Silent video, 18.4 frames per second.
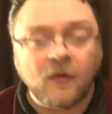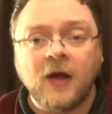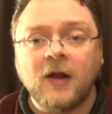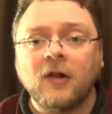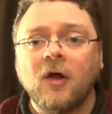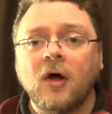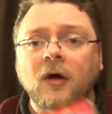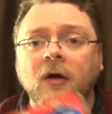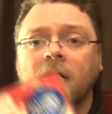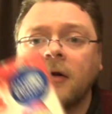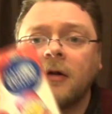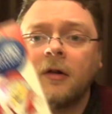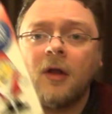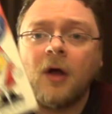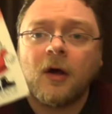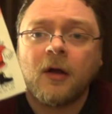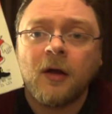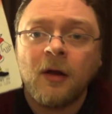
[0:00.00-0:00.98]
And look,
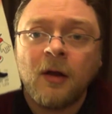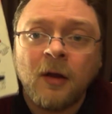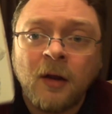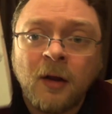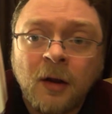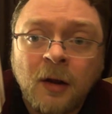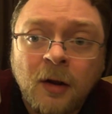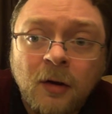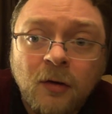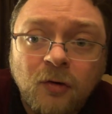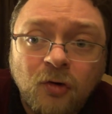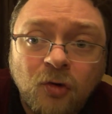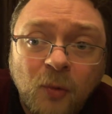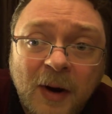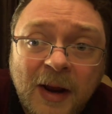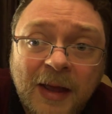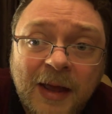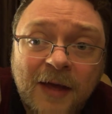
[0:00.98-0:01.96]
look,
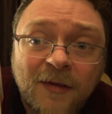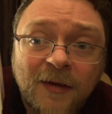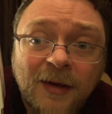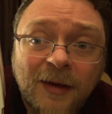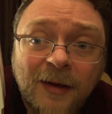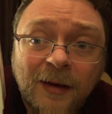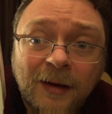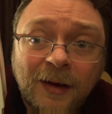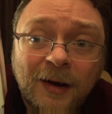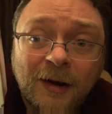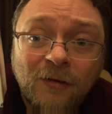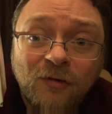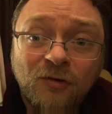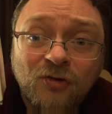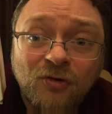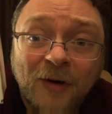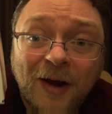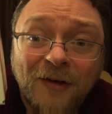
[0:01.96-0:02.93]
Twinkie the Kid
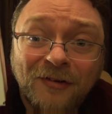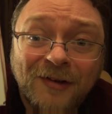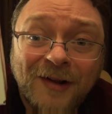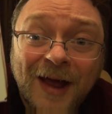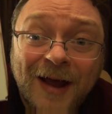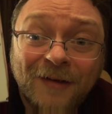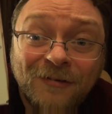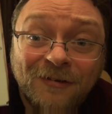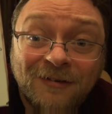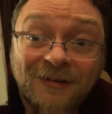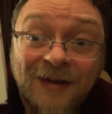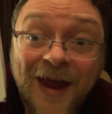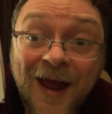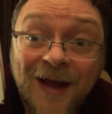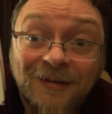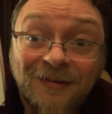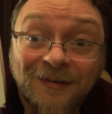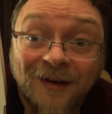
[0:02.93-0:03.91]
is dressed like
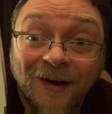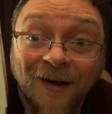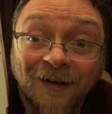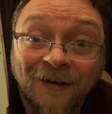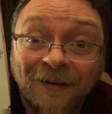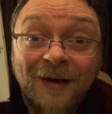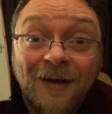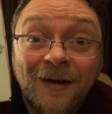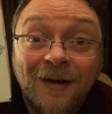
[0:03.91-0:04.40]
Santa!